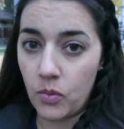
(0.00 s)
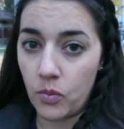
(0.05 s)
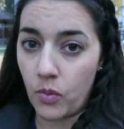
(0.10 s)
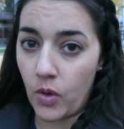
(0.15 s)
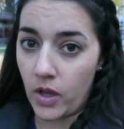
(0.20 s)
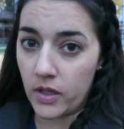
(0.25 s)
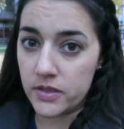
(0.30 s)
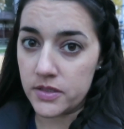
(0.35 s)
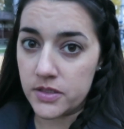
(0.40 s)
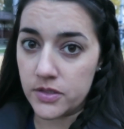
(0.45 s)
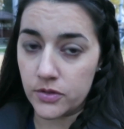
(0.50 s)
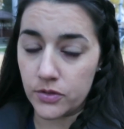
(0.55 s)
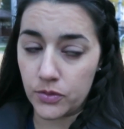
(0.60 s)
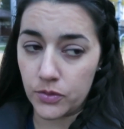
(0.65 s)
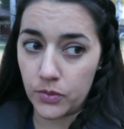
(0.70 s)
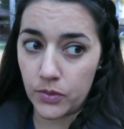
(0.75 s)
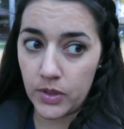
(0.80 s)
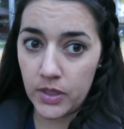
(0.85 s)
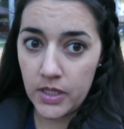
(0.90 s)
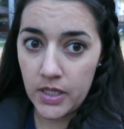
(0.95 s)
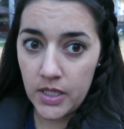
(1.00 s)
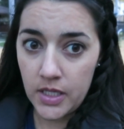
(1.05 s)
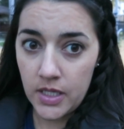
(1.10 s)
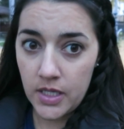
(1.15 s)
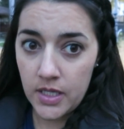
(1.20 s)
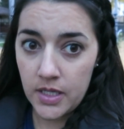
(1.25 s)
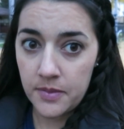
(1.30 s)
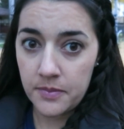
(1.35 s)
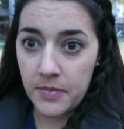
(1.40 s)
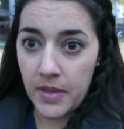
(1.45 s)
want to
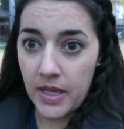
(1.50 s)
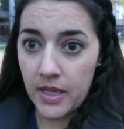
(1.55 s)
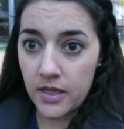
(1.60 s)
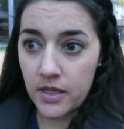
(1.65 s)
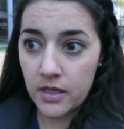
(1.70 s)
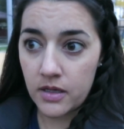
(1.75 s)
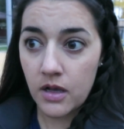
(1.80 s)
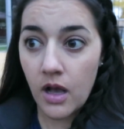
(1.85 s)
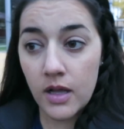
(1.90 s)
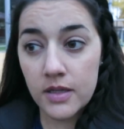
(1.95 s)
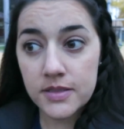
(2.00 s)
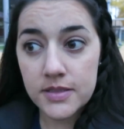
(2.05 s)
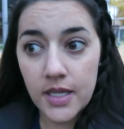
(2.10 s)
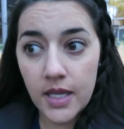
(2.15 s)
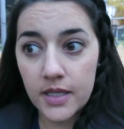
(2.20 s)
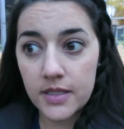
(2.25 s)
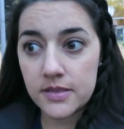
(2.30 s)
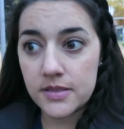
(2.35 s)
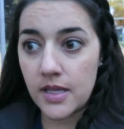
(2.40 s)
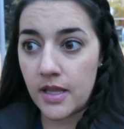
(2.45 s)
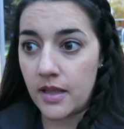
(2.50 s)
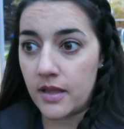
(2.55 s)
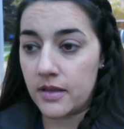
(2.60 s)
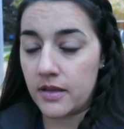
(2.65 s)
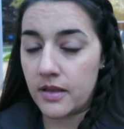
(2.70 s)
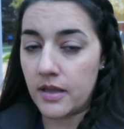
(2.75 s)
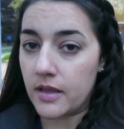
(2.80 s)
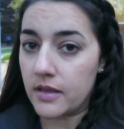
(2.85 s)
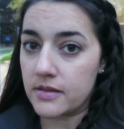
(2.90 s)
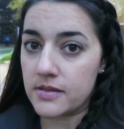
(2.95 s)
make content
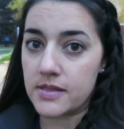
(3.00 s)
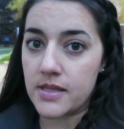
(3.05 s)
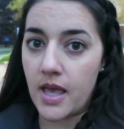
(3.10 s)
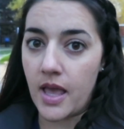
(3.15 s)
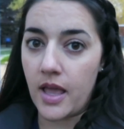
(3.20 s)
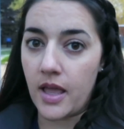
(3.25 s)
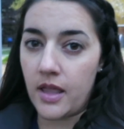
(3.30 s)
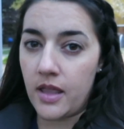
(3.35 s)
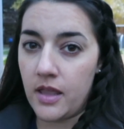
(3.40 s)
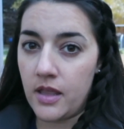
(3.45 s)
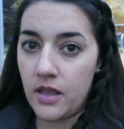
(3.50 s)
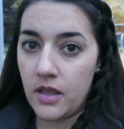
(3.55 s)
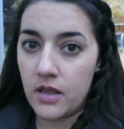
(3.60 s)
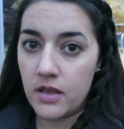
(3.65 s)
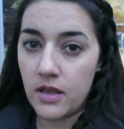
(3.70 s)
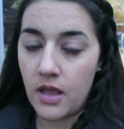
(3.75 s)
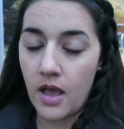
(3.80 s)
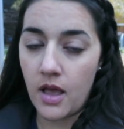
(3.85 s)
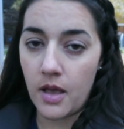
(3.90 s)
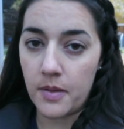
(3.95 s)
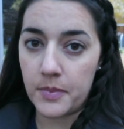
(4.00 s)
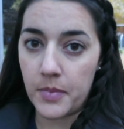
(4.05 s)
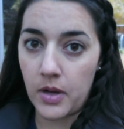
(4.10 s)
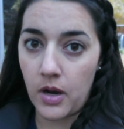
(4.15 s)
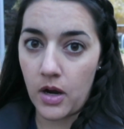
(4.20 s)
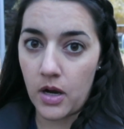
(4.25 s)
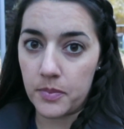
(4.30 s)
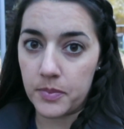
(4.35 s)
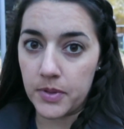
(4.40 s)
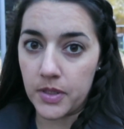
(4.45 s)
and things that are
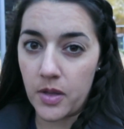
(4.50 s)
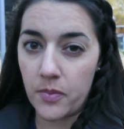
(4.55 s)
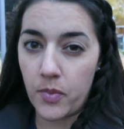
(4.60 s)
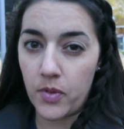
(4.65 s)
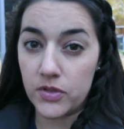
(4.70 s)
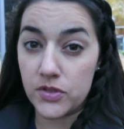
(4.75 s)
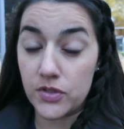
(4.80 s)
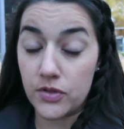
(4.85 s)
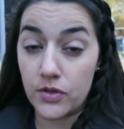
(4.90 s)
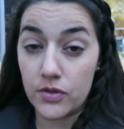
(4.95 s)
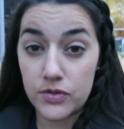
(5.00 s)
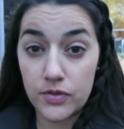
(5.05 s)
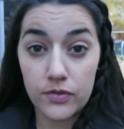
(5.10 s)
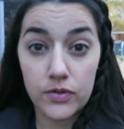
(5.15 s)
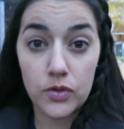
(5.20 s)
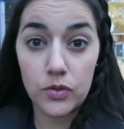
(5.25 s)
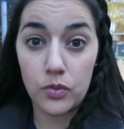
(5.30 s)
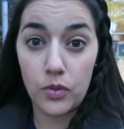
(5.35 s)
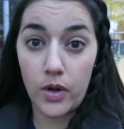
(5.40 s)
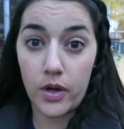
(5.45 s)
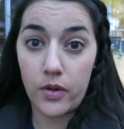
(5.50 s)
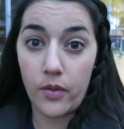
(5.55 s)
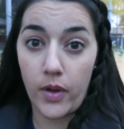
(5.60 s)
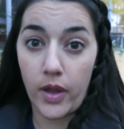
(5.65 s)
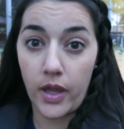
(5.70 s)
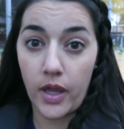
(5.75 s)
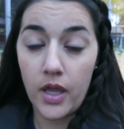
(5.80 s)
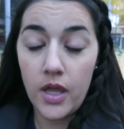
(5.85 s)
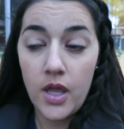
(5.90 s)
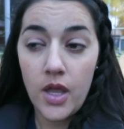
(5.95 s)
applicable to those of you who are
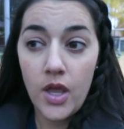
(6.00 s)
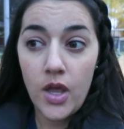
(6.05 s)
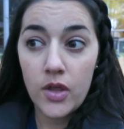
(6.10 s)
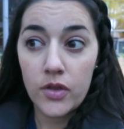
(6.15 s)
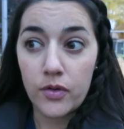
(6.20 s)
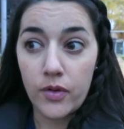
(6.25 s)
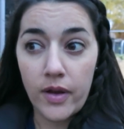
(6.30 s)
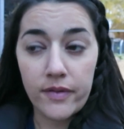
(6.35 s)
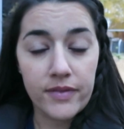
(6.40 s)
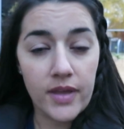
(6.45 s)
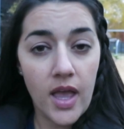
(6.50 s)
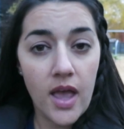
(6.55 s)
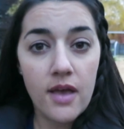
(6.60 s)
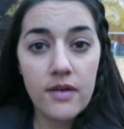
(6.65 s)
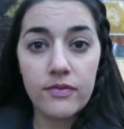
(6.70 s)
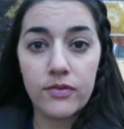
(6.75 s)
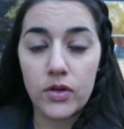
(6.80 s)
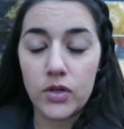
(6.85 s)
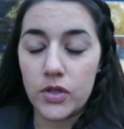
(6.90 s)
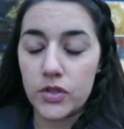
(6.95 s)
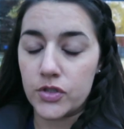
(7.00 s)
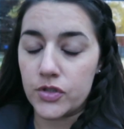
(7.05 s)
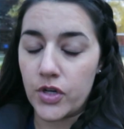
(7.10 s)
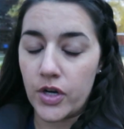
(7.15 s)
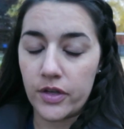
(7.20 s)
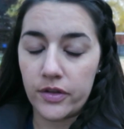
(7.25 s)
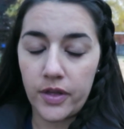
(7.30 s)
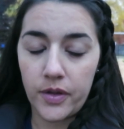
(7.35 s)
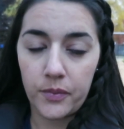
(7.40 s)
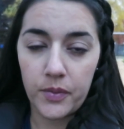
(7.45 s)
going through IVF or
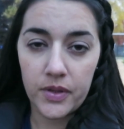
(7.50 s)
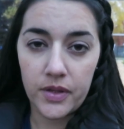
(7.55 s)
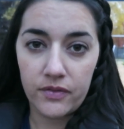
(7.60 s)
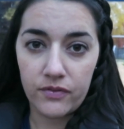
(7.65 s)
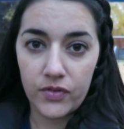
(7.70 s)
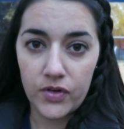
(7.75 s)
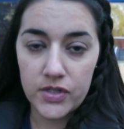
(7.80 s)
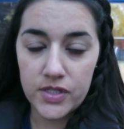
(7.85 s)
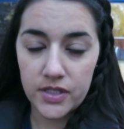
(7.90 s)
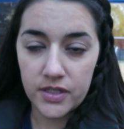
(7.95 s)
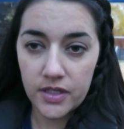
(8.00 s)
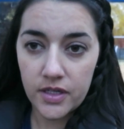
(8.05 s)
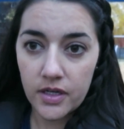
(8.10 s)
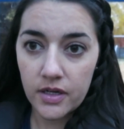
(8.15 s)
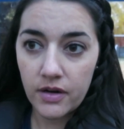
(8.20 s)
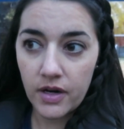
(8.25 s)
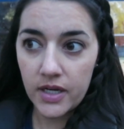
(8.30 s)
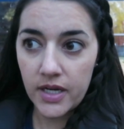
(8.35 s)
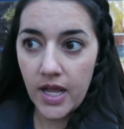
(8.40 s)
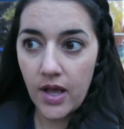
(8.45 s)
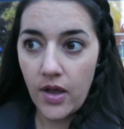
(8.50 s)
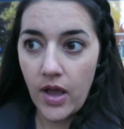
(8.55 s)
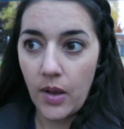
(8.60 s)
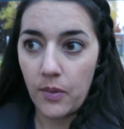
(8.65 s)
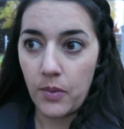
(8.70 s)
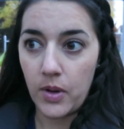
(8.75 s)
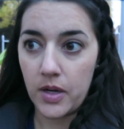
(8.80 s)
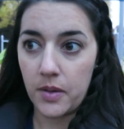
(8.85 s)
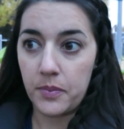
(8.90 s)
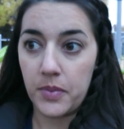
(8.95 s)
struggling with infertility right now.
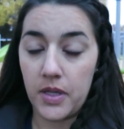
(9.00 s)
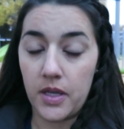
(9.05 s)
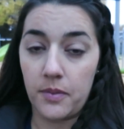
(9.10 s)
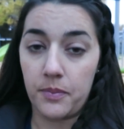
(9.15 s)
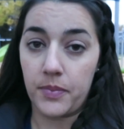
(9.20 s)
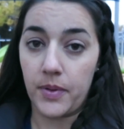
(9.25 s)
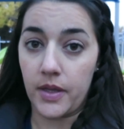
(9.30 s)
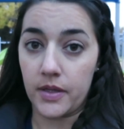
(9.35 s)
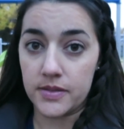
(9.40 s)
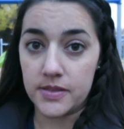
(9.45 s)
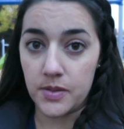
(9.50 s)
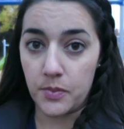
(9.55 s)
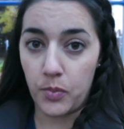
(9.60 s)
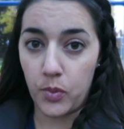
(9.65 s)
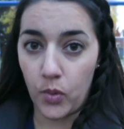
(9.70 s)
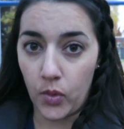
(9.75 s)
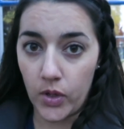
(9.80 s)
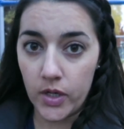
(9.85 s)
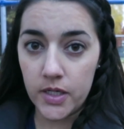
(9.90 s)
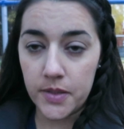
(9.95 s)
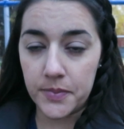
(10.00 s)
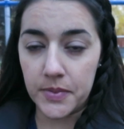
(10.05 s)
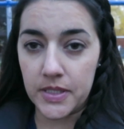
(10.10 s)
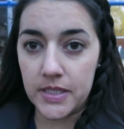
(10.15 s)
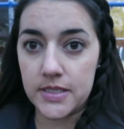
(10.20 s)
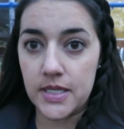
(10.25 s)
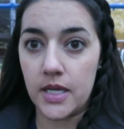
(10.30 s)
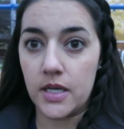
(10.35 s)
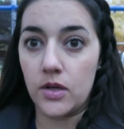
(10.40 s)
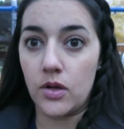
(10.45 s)
I want to be a big support
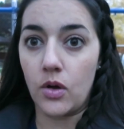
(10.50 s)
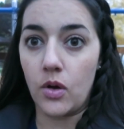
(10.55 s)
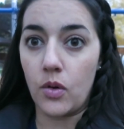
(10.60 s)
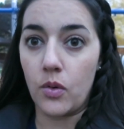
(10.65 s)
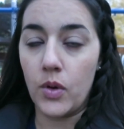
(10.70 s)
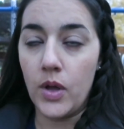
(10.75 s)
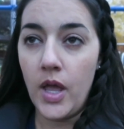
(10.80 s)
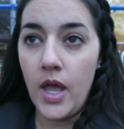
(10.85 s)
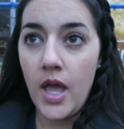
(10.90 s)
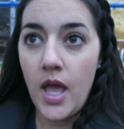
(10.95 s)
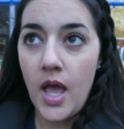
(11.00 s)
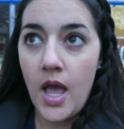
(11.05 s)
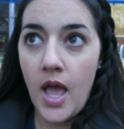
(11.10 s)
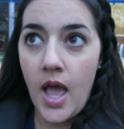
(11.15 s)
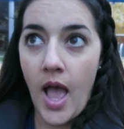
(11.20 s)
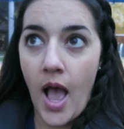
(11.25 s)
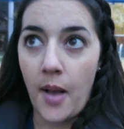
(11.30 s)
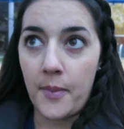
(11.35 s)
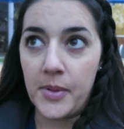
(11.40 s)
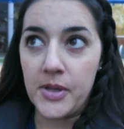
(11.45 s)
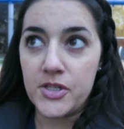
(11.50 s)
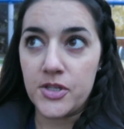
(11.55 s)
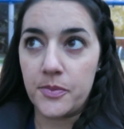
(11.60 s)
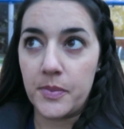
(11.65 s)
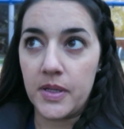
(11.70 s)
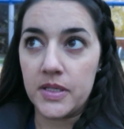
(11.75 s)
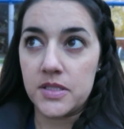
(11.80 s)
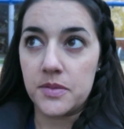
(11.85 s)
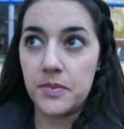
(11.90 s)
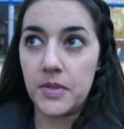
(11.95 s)
because I know how much it
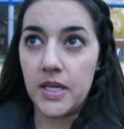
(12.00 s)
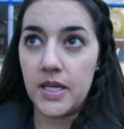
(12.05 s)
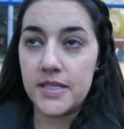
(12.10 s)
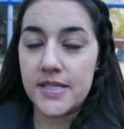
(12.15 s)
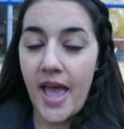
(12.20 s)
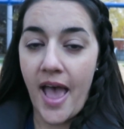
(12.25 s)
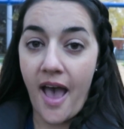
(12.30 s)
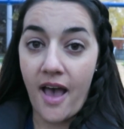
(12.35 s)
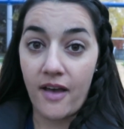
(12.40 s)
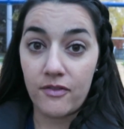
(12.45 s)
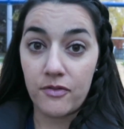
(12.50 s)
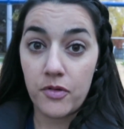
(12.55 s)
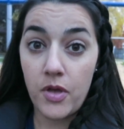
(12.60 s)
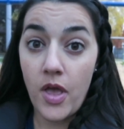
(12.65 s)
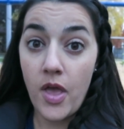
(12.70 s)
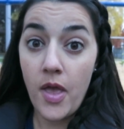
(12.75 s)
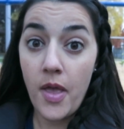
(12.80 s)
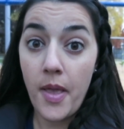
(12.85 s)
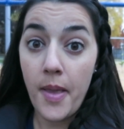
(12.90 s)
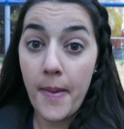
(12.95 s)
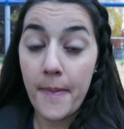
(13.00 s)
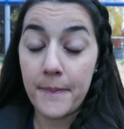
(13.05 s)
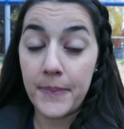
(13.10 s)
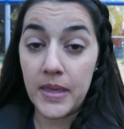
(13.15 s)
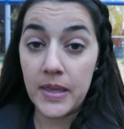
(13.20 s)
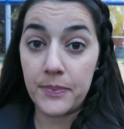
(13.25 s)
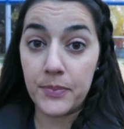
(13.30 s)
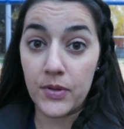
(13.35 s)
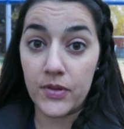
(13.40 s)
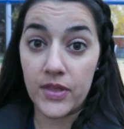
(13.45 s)
meant to me to have
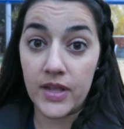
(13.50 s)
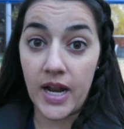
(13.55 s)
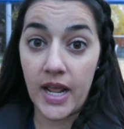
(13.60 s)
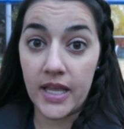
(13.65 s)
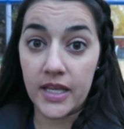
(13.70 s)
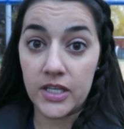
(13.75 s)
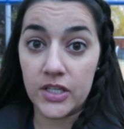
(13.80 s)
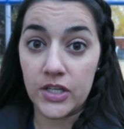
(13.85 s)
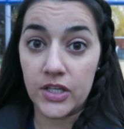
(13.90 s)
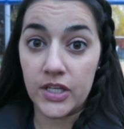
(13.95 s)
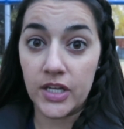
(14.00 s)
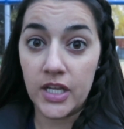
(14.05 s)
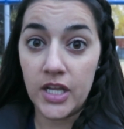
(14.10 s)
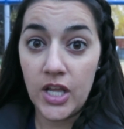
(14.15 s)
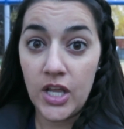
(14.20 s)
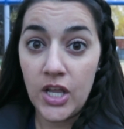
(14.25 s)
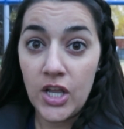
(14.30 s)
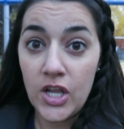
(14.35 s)
people that I could